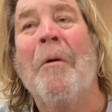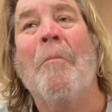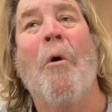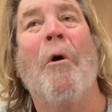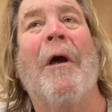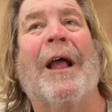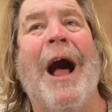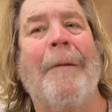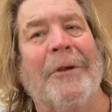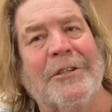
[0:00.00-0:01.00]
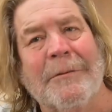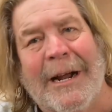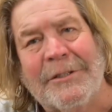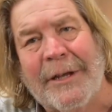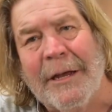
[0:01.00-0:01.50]
more accomplished in
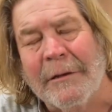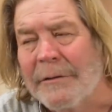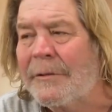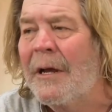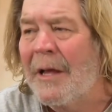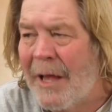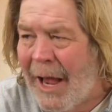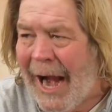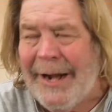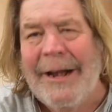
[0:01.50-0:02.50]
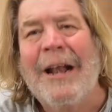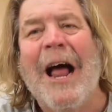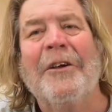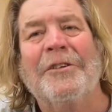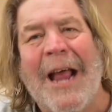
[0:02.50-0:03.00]
my skills, I
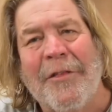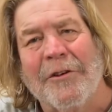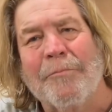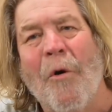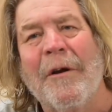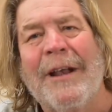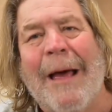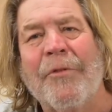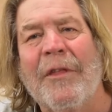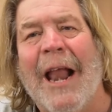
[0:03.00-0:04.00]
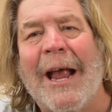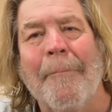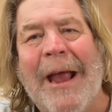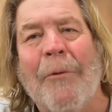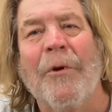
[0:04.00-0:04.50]
understand there's more depth that I
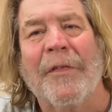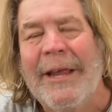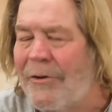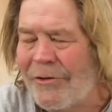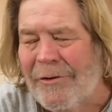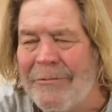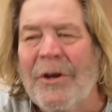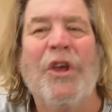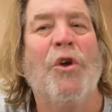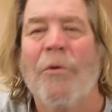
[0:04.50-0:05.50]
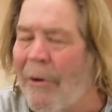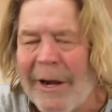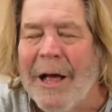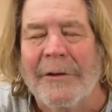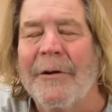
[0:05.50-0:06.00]
can make with each hue or
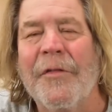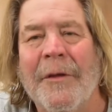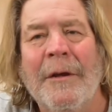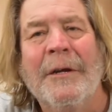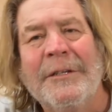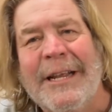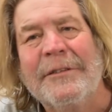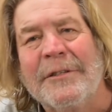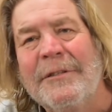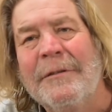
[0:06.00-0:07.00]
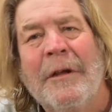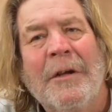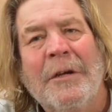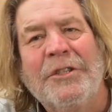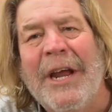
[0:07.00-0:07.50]
color and tints and
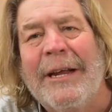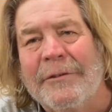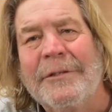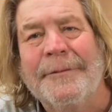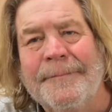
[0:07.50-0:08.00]
shades.